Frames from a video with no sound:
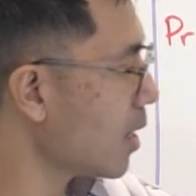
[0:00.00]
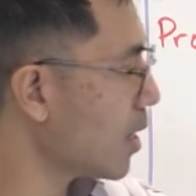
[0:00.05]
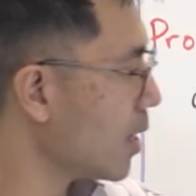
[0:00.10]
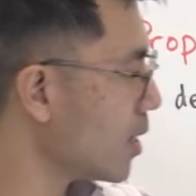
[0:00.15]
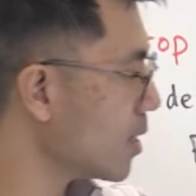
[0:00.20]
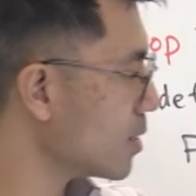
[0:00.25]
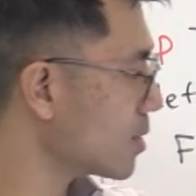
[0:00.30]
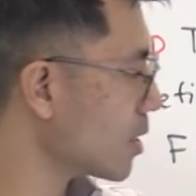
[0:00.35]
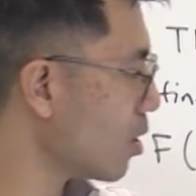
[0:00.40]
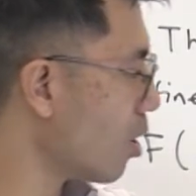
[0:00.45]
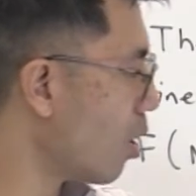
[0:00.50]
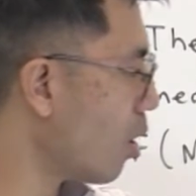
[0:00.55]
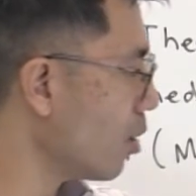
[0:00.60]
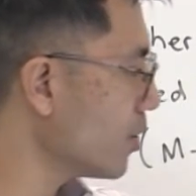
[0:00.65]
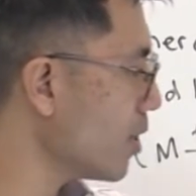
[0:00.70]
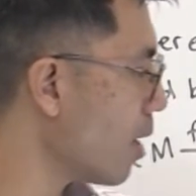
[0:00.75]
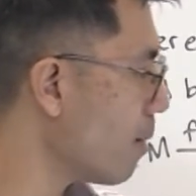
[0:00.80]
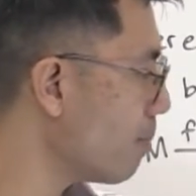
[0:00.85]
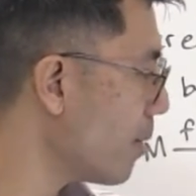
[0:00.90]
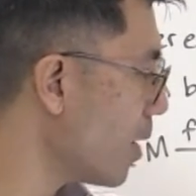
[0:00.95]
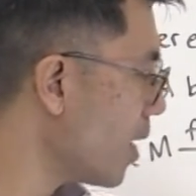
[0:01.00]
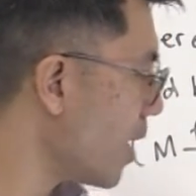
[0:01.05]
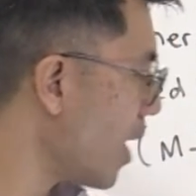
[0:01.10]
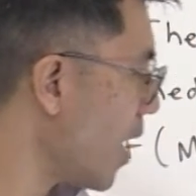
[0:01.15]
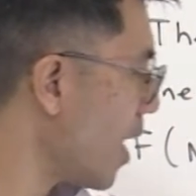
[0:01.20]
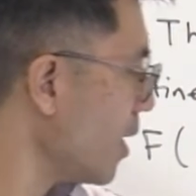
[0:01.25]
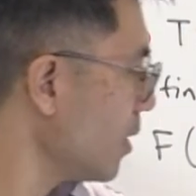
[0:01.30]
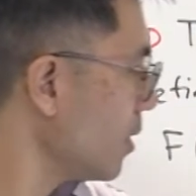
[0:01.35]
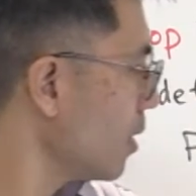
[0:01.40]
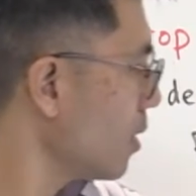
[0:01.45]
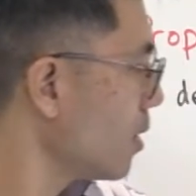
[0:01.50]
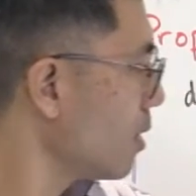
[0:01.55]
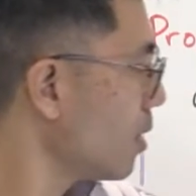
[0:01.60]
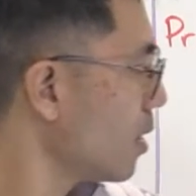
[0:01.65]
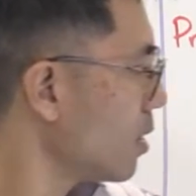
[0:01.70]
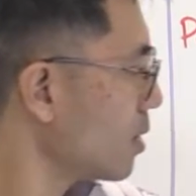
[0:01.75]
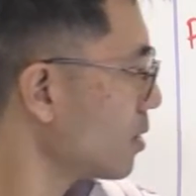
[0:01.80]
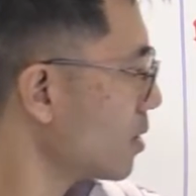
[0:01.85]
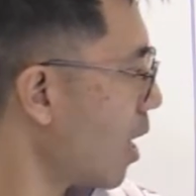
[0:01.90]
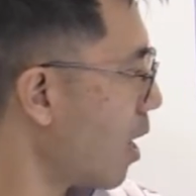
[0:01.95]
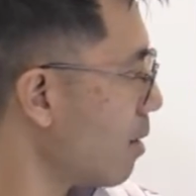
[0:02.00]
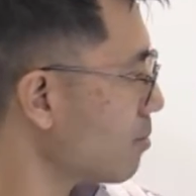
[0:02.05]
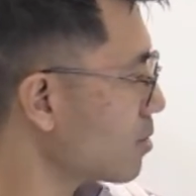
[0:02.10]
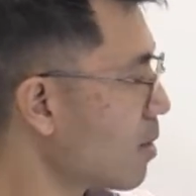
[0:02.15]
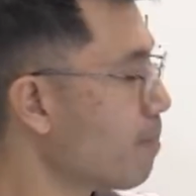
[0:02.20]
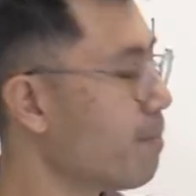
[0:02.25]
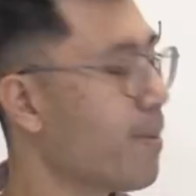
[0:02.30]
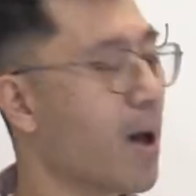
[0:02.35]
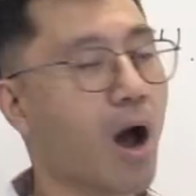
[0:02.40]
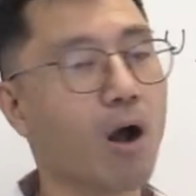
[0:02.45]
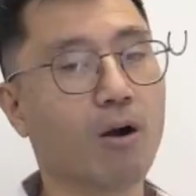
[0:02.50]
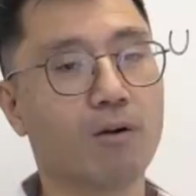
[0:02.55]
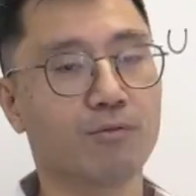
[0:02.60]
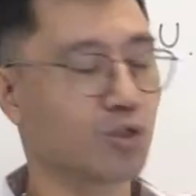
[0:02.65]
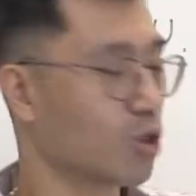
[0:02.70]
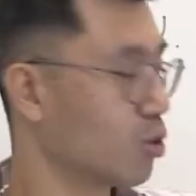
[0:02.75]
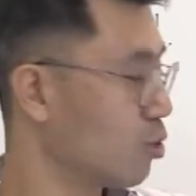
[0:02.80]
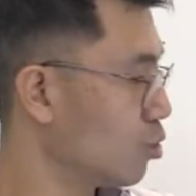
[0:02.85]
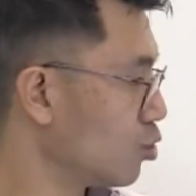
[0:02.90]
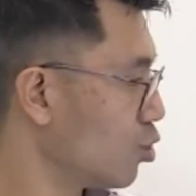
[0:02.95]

is an odd number, n, times some power of 2